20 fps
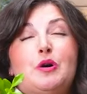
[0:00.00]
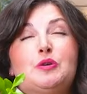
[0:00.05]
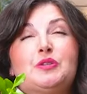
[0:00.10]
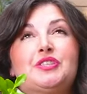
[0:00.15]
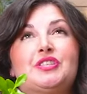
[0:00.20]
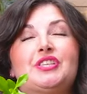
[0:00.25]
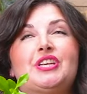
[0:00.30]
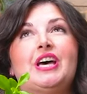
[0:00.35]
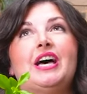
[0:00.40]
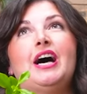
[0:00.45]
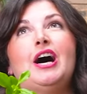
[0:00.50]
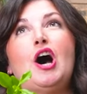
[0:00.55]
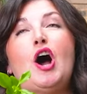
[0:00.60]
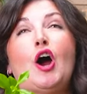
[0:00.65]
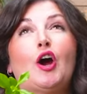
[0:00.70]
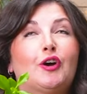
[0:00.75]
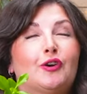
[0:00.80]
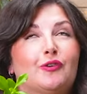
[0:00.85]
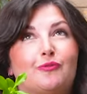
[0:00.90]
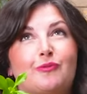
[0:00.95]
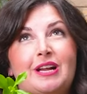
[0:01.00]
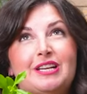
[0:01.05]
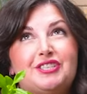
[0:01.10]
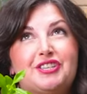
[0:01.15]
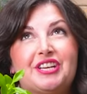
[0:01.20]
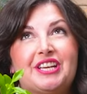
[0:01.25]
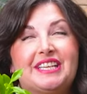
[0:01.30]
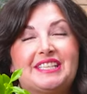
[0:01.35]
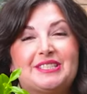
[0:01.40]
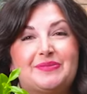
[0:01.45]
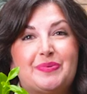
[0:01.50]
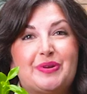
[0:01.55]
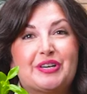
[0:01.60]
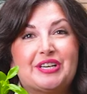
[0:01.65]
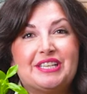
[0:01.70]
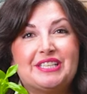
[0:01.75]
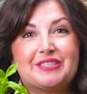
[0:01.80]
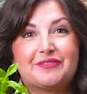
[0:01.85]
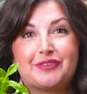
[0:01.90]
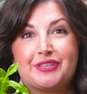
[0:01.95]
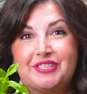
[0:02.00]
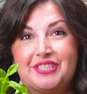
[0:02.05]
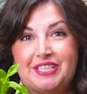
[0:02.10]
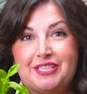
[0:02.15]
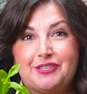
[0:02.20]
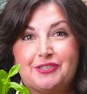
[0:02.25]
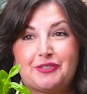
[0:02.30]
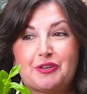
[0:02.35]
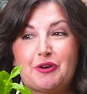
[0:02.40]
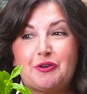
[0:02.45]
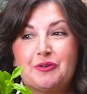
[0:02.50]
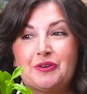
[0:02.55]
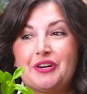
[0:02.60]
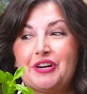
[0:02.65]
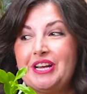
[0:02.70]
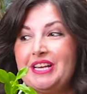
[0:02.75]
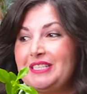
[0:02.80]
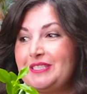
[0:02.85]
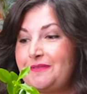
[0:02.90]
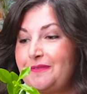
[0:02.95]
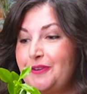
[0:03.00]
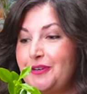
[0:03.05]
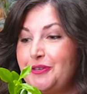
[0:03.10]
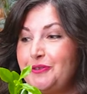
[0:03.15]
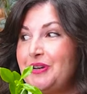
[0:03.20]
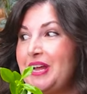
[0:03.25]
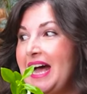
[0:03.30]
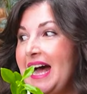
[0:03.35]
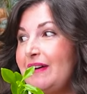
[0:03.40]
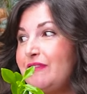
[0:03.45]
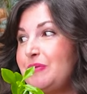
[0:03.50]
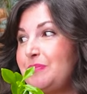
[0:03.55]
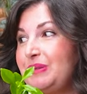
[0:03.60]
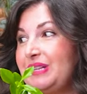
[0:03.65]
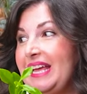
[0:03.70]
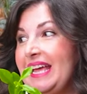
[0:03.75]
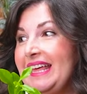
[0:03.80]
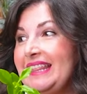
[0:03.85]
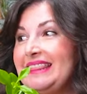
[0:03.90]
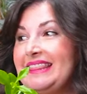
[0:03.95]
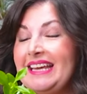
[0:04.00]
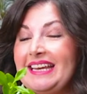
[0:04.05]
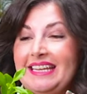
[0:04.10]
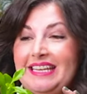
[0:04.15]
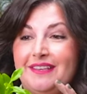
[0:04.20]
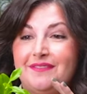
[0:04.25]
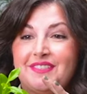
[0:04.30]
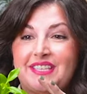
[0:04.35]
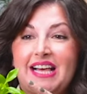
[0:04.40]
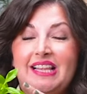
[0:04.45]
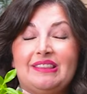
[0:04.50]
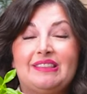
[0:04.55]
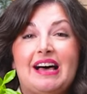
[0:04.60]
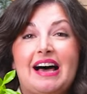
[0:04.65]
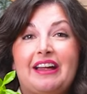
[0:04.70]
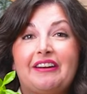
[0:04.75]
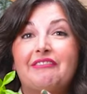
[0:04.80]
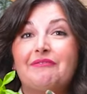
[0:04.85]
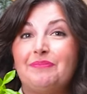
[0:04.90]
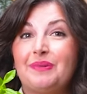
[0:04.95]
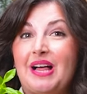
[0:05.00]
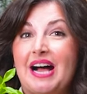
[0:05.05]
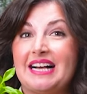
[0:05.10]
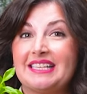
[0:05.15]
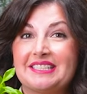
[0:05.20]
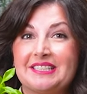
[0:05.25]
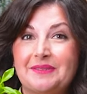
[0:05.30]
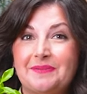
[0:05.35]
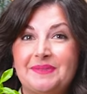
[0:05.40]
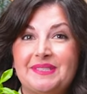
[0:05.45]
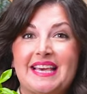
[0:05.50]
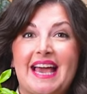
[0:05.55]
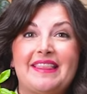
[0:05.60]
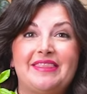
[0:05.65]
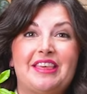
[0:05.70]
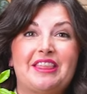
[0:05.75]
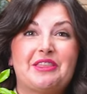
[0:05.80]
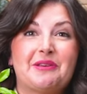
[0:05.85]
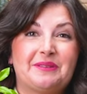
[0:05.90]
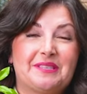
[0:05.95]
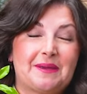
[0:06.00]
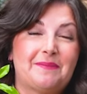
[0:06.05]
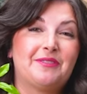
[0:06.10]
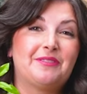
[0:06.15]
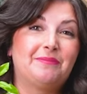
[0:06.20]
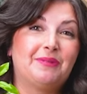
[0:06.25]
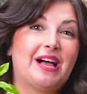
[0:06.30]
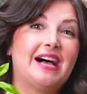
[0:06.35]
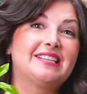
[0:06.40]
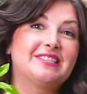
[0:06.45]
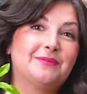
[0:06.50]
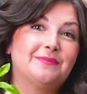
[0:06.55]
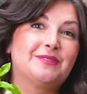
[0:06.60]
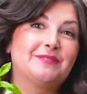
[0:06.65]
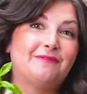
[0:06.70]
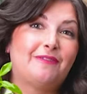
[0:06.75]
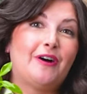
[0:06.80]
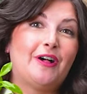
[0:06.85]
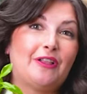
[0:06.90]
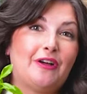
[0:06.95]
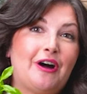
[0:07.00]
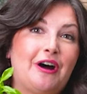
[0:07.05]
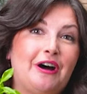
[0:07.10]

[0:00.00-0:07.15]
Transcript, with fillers: most heart wrenching experience for a citrus owner is for you to have a plant that gives a lot of blossoms and then the, some of the blossoms fall